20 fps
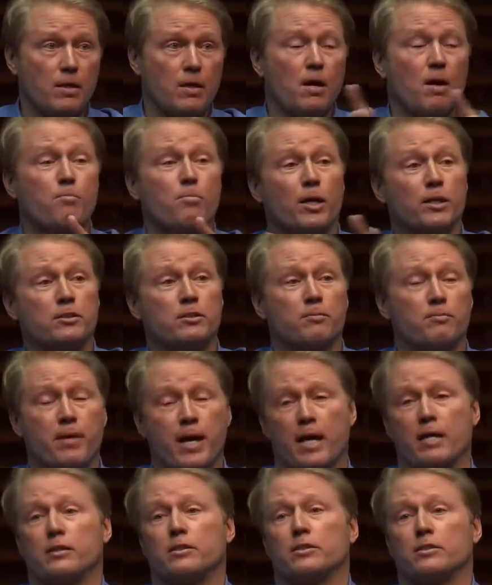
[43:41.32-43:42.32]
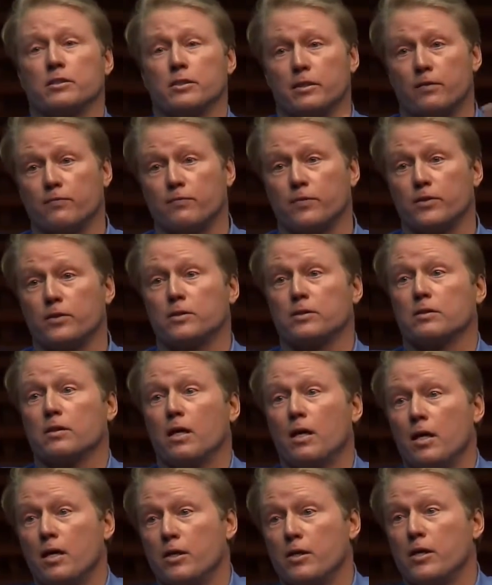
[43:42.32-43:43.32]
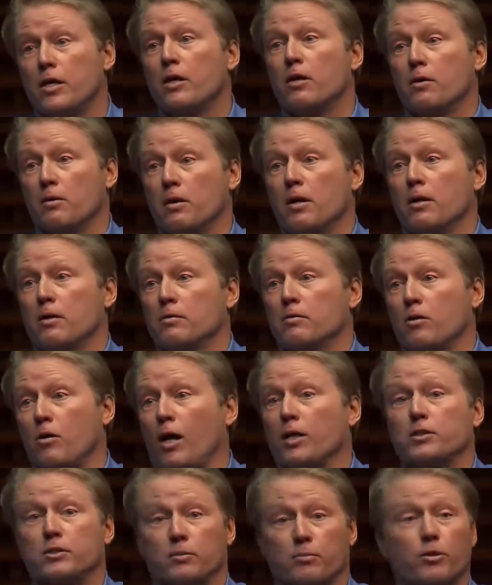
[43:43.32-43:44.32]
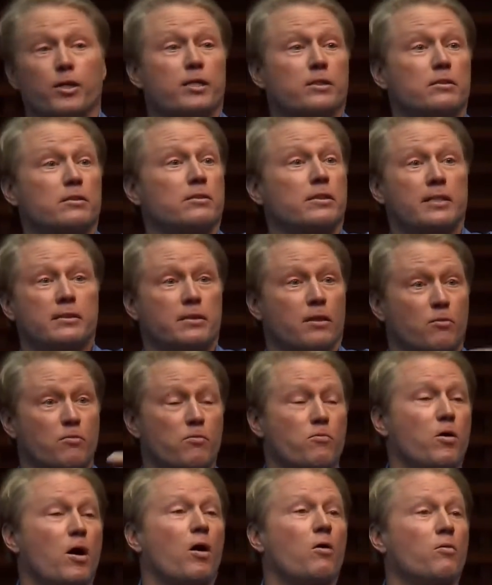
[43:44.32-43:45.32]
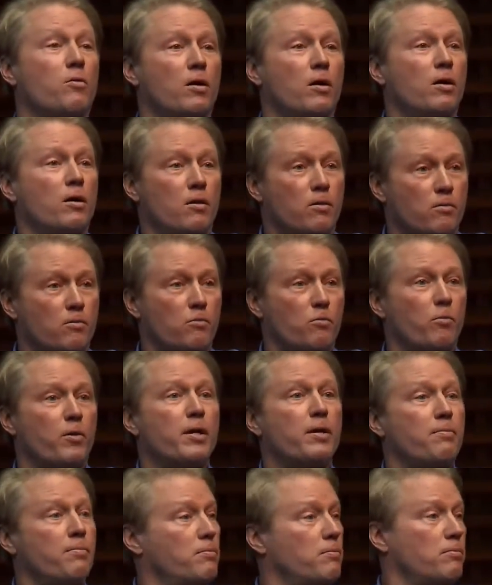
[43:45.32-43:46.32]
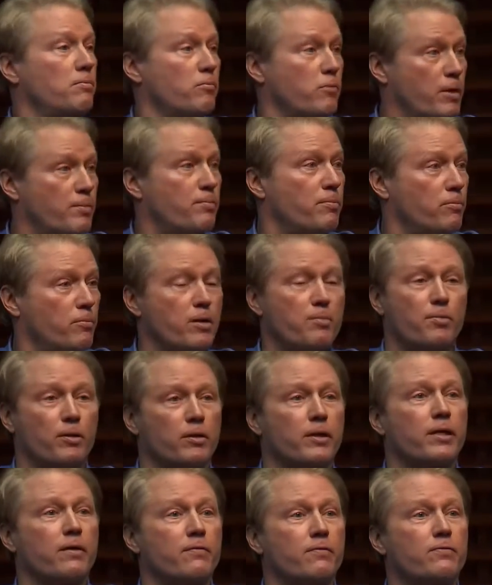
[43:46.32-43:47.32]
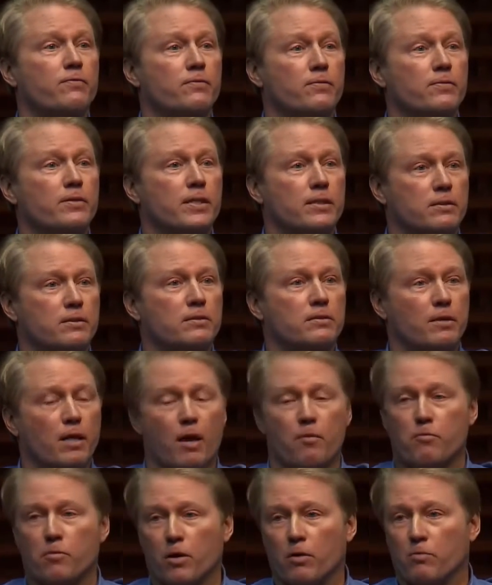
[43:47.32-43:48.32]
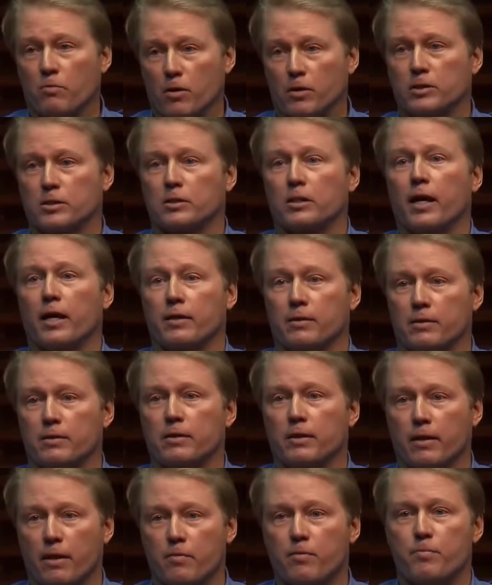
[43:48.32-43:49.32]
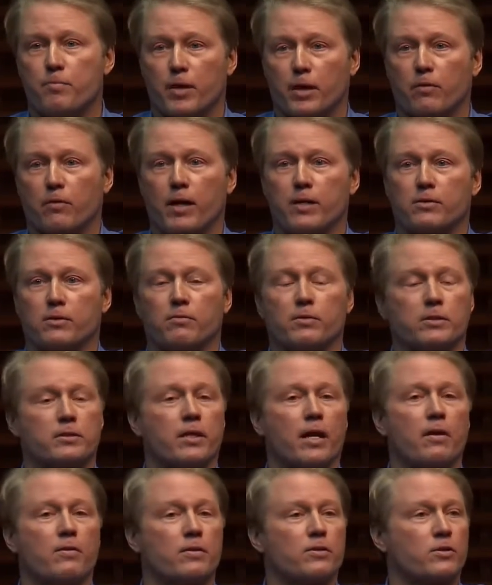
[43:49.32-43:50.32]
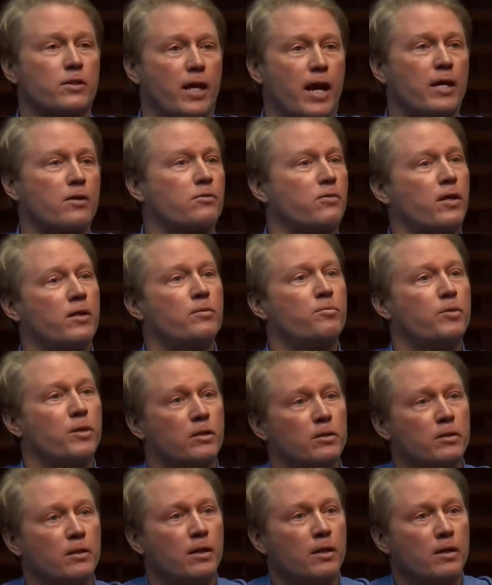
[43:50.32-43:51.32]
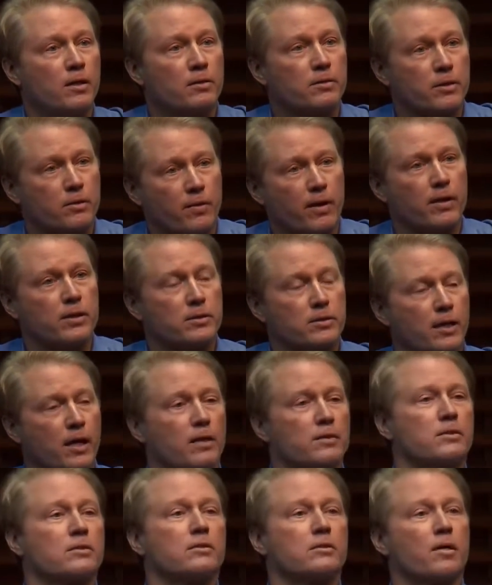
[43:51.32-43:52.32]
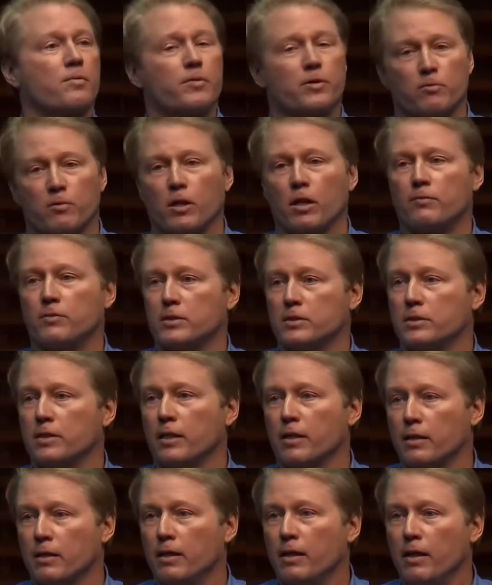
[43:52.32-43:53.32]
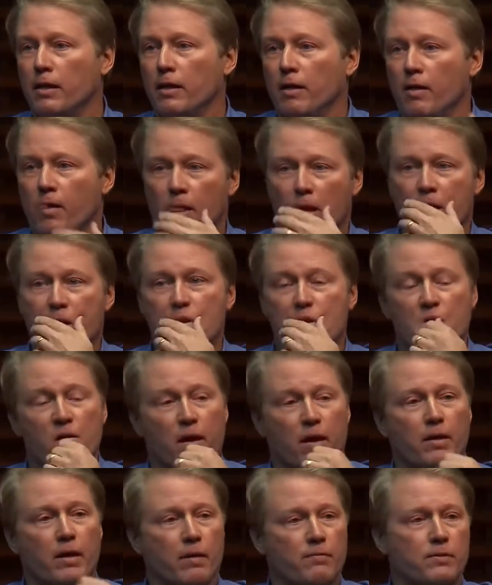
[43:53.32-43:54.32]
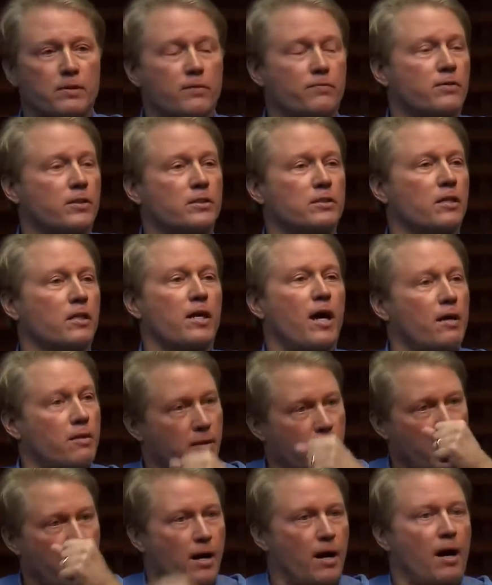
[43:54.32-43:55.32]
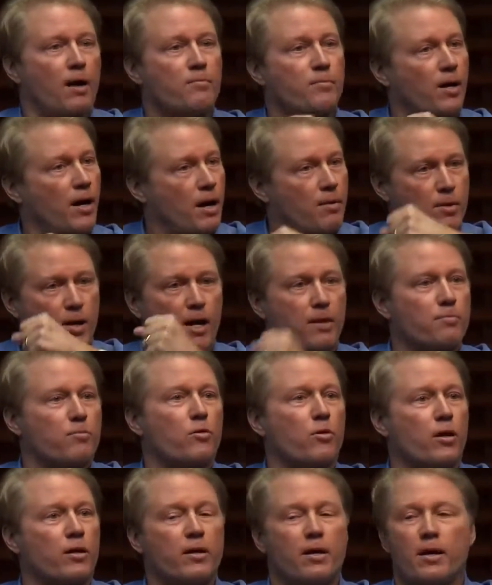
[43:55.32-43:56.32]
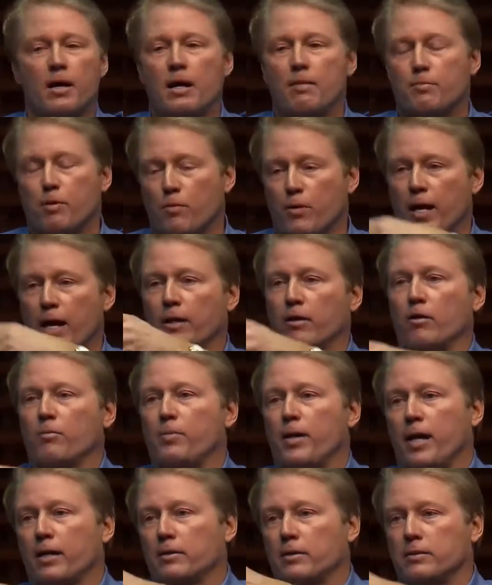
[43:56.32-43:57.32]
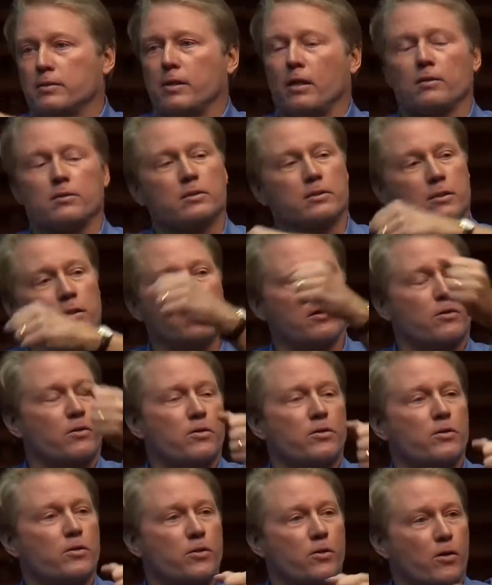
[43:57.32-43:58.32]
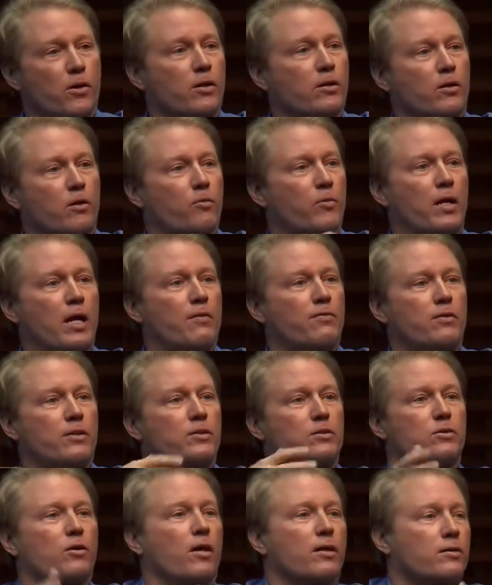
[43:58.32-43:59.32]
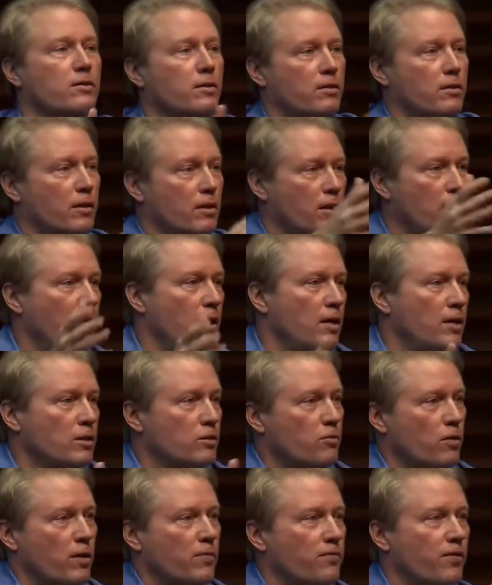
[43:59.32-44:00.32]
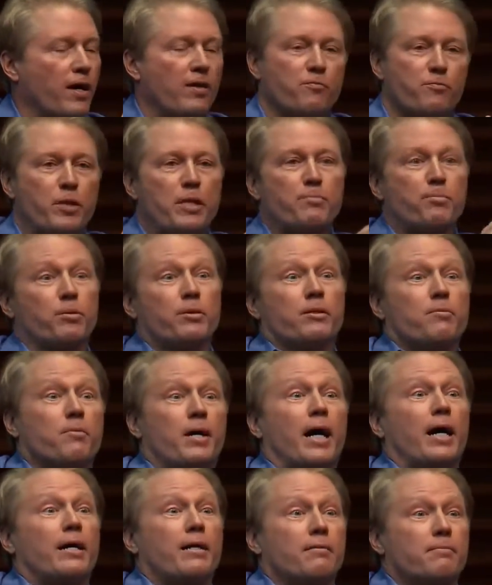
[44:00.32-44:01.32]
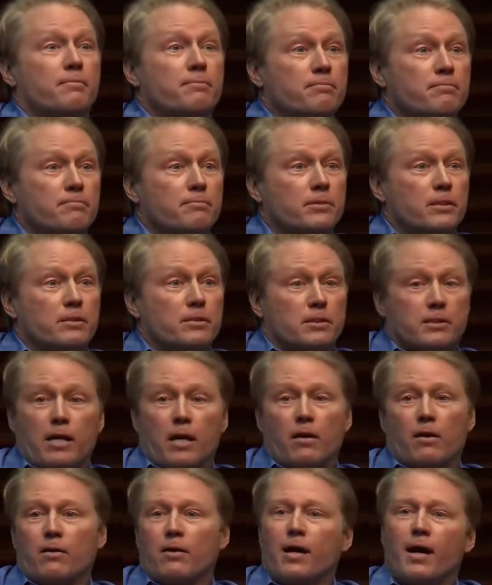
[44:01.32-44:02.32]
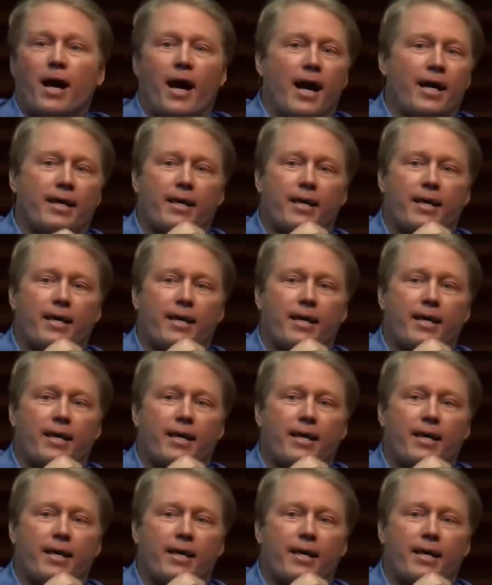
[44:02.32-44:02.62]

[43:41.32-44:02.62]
A bunch of managers in the first year crossed the bridge. They said, whoa, we, we, we believe this, and we're, we're psyched. It would be great to retire and say, I tried to build the greatest dialysis company the world ever seen and, and have a differential. I, I'm, I'm on board. But when I go back to Tulsa or New York or whatever and talk to the 25 people in my little center, I